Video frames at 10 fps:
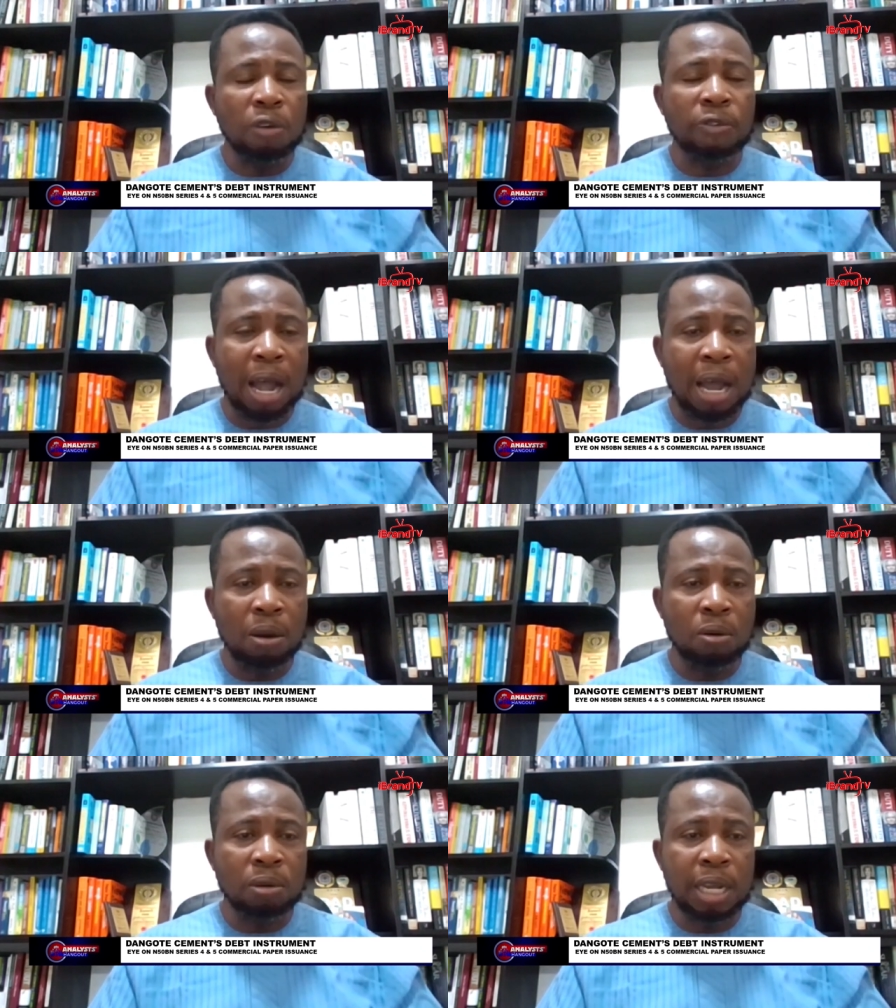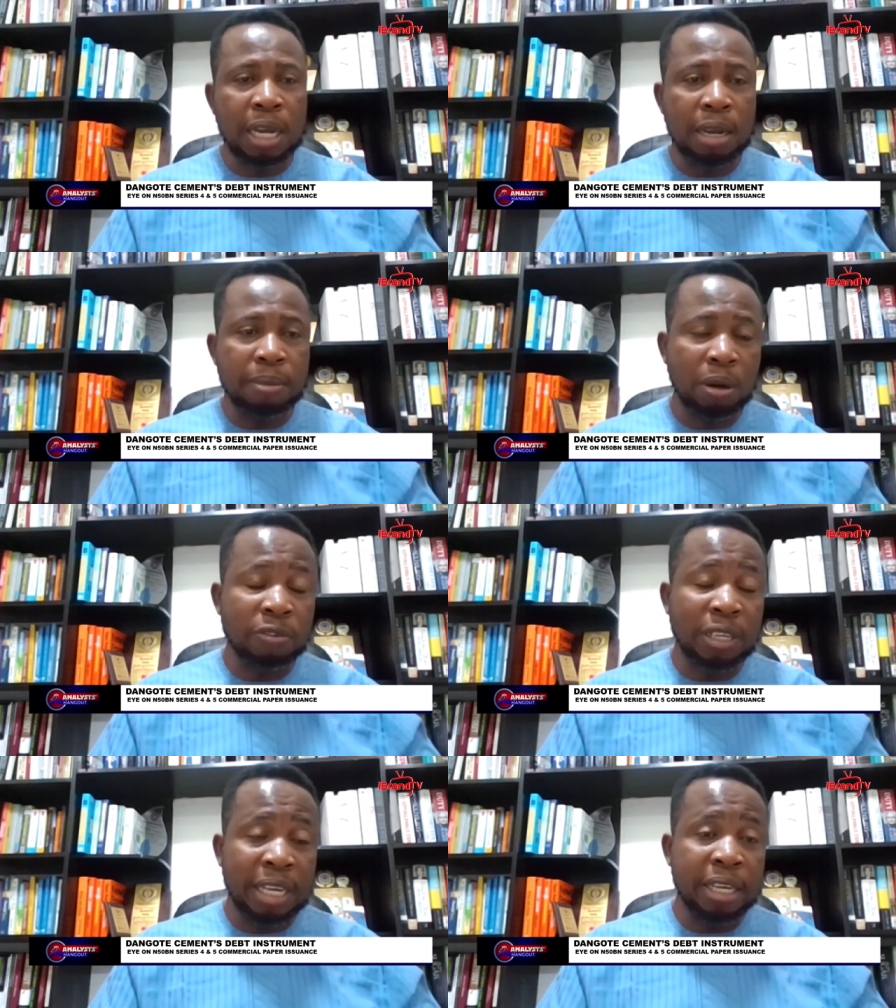of our own
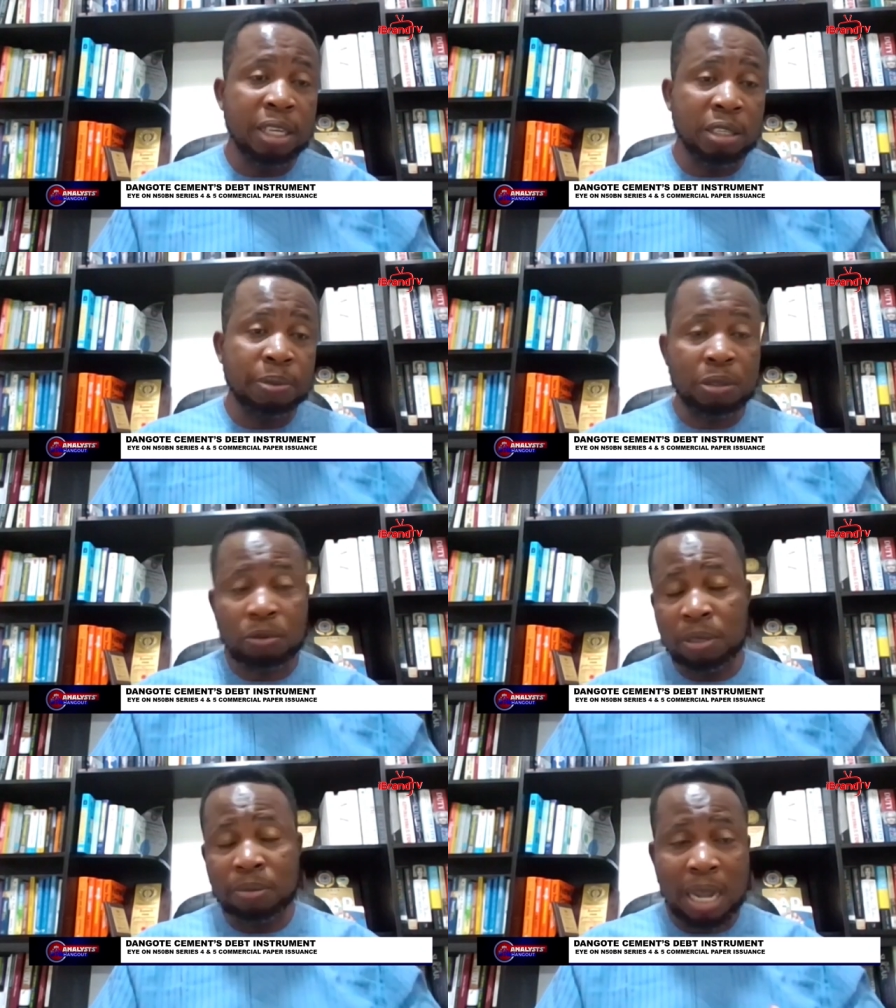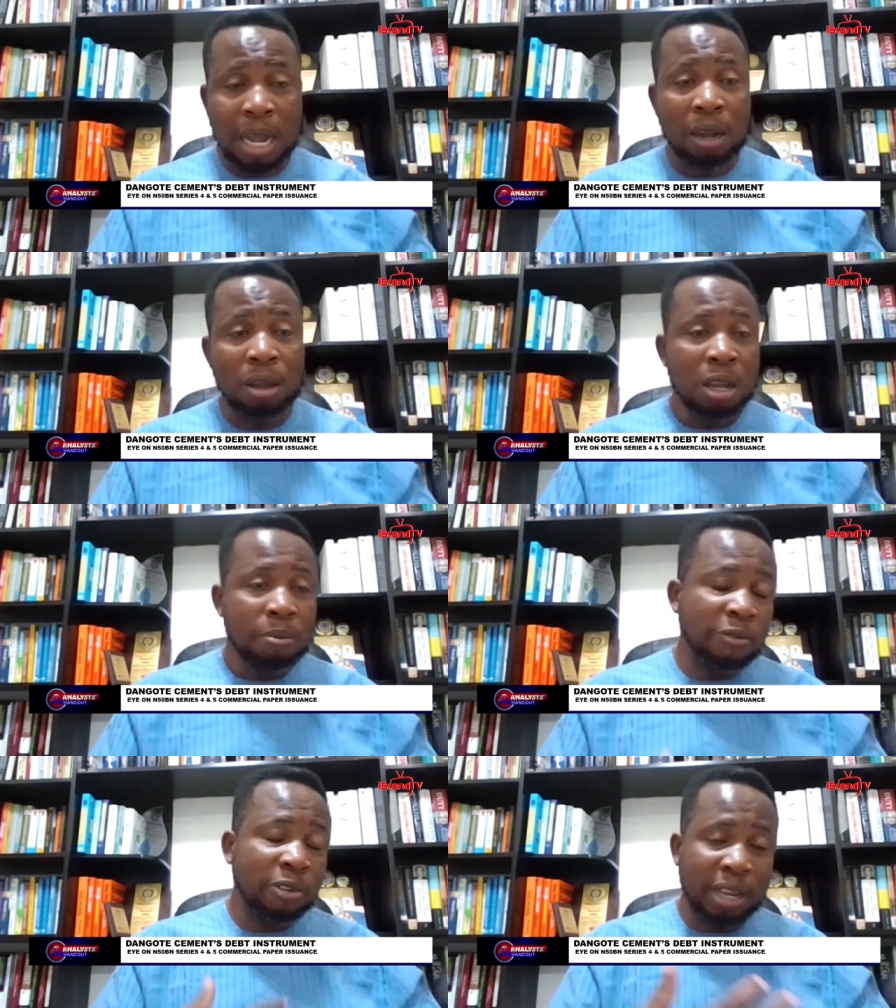of the age between now
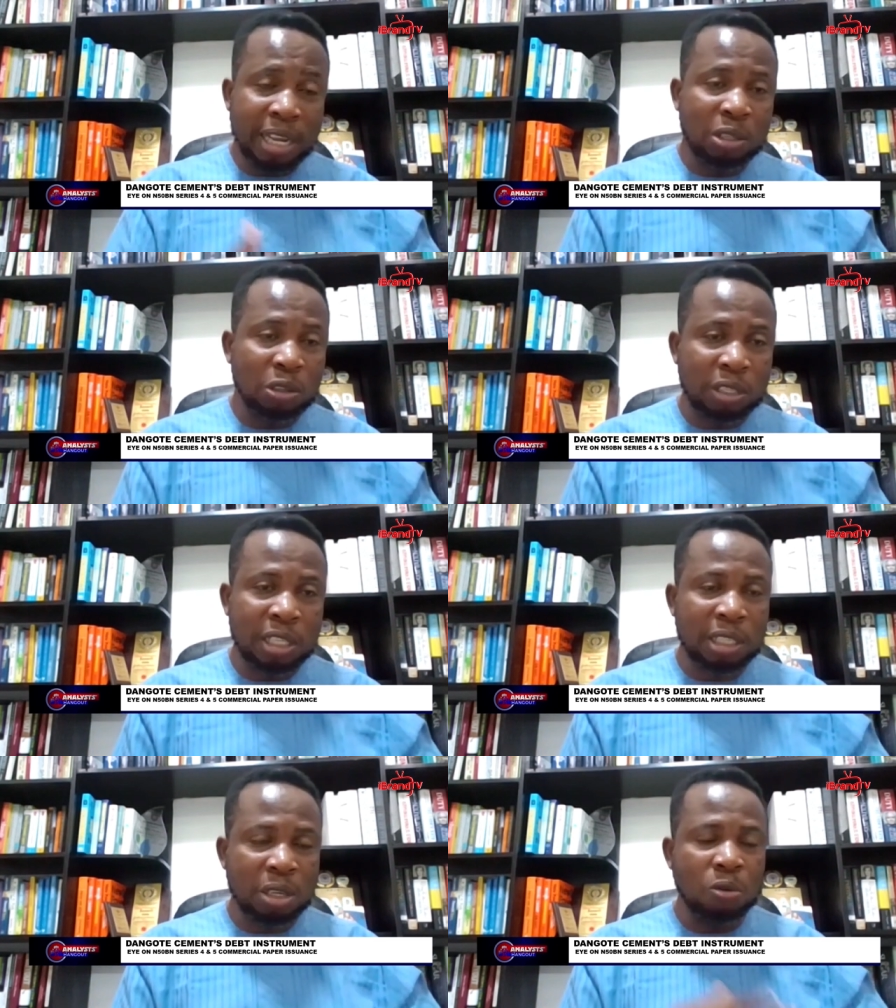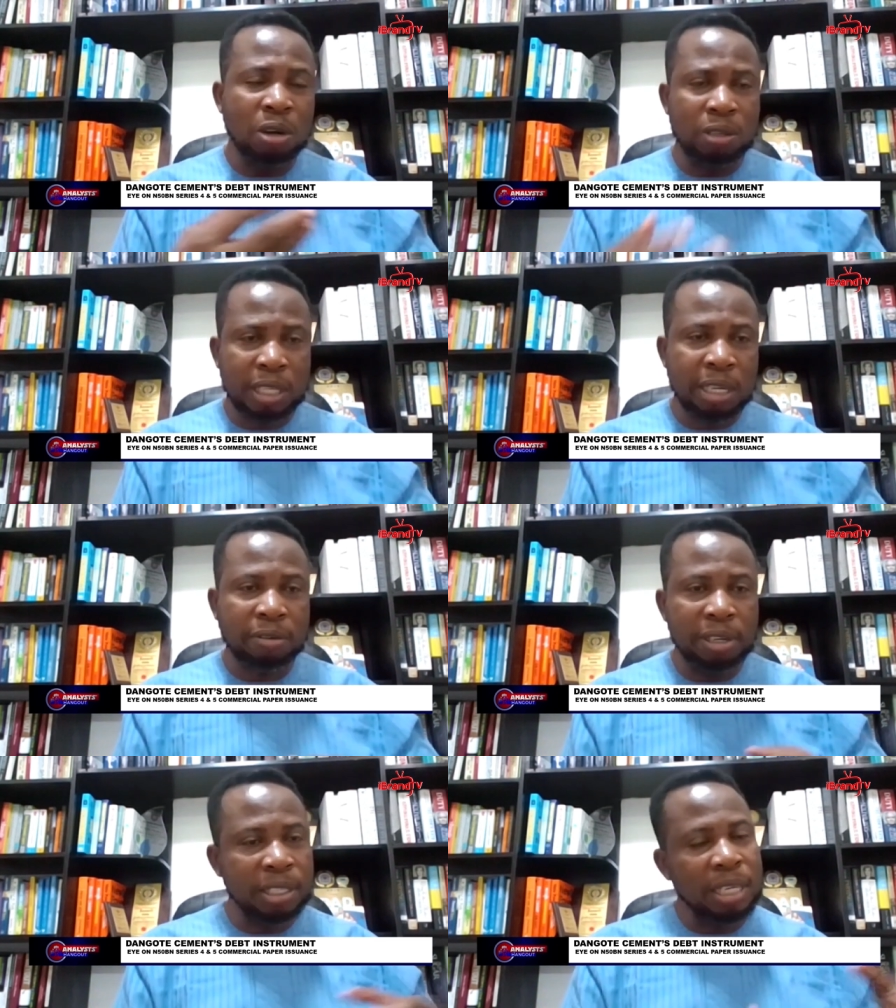before you get to 60, you want to
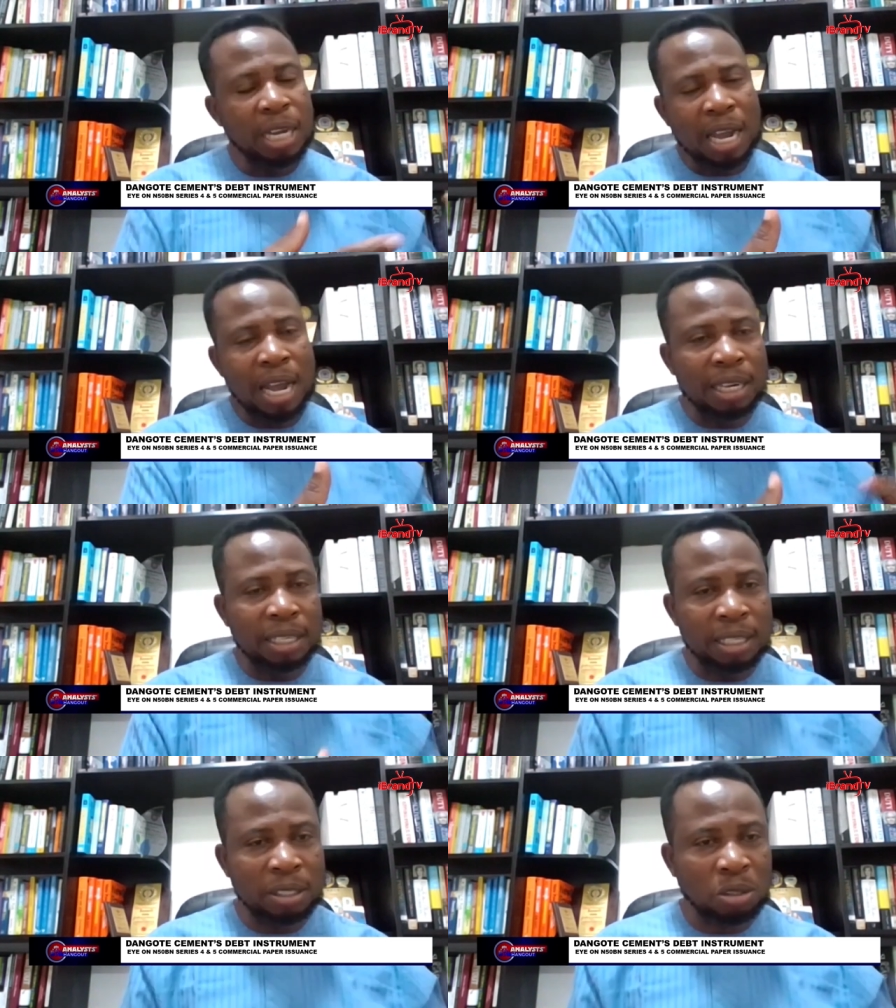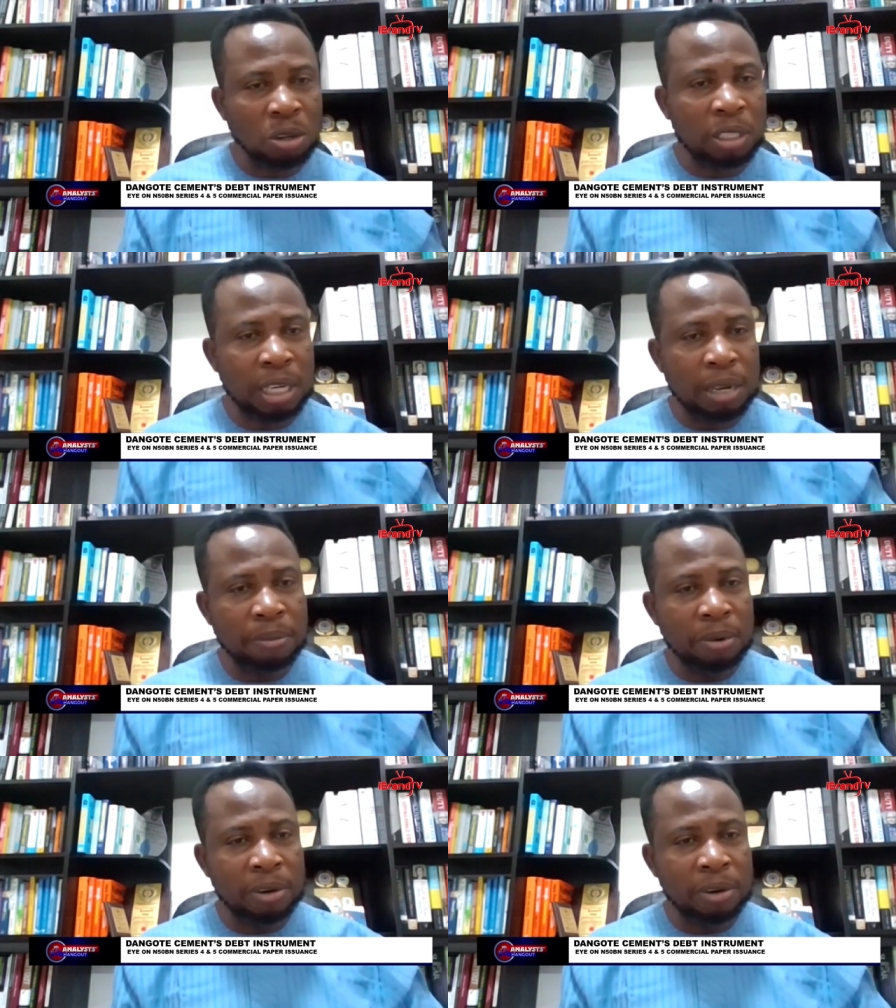take risks, and such